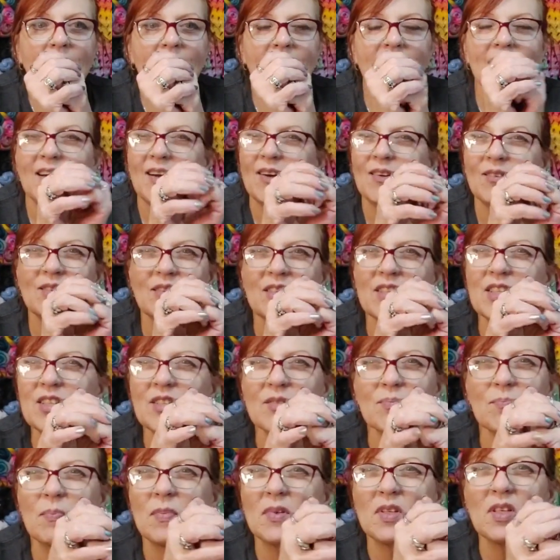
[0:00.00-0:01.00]
you know,
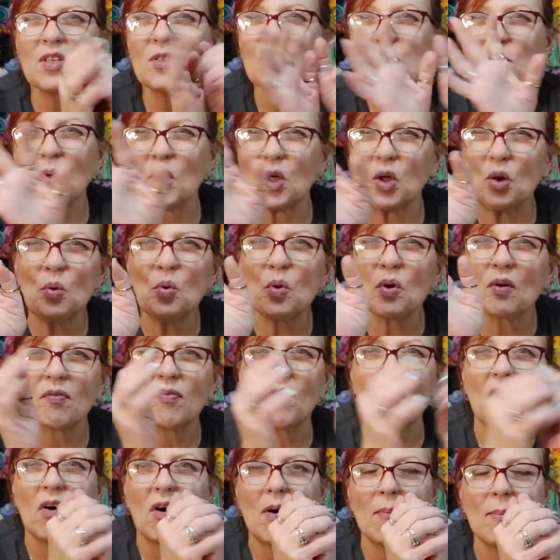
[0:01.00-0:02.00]
just just
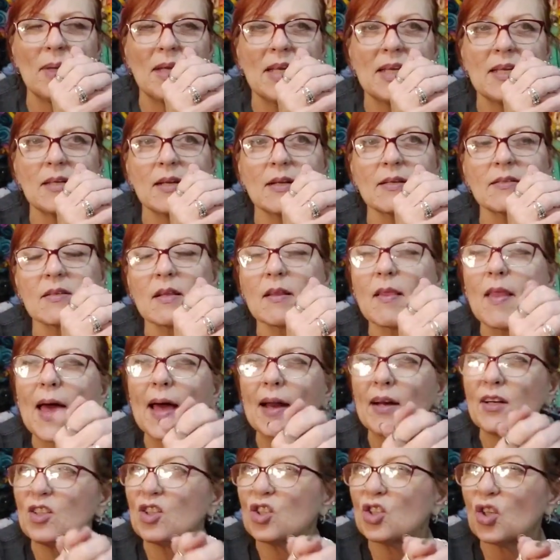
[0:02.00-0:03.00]
beautiful. I mean, he does a
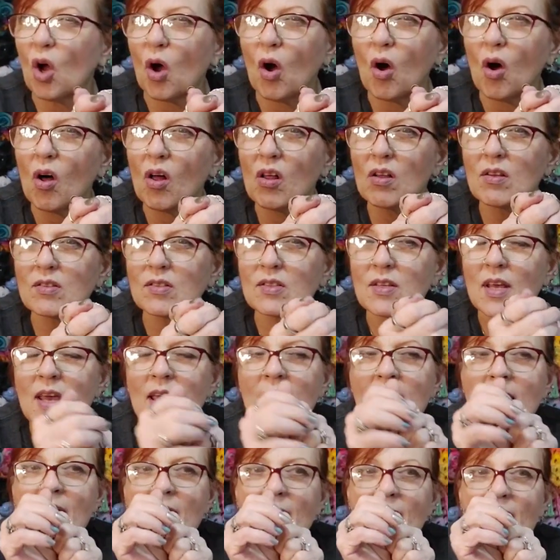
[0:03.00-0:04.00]
lot of shawls,
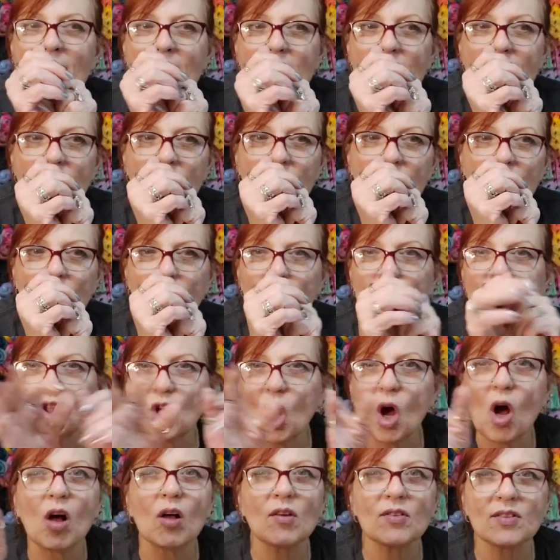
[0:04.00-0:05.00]
and you know,
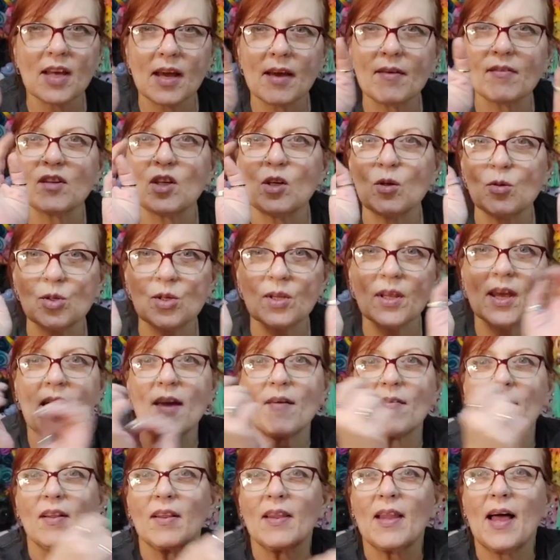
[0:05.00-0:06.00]
shawls have usually
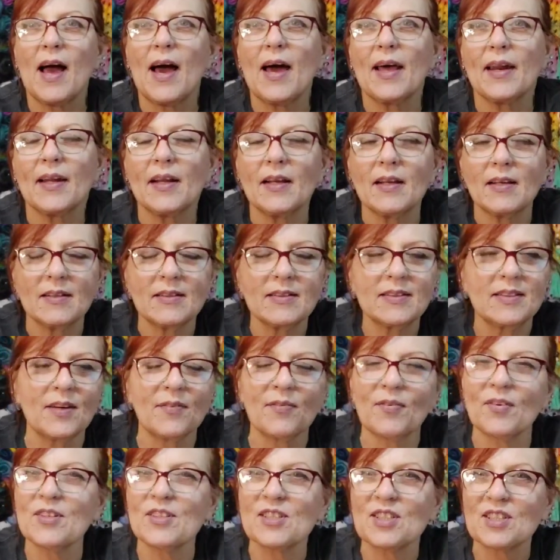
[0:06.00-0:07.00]
have a lot of
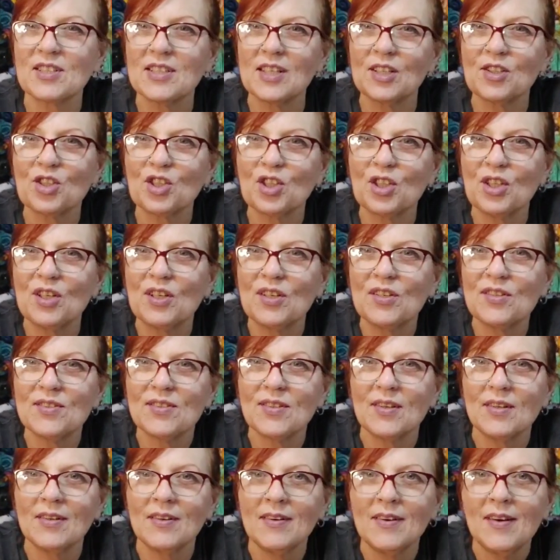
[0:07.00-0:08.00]
different
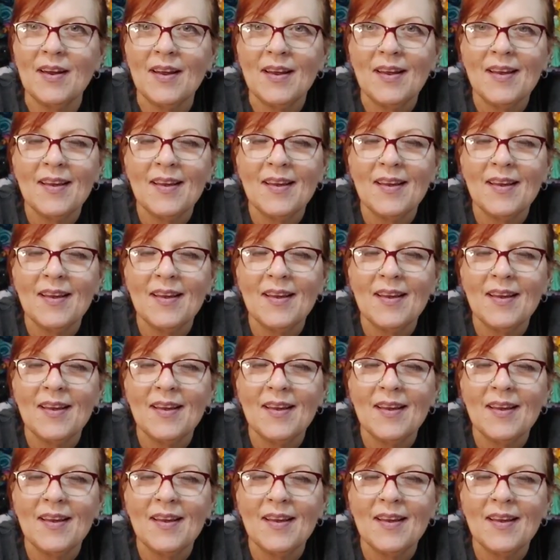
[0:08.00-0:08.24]
stitches and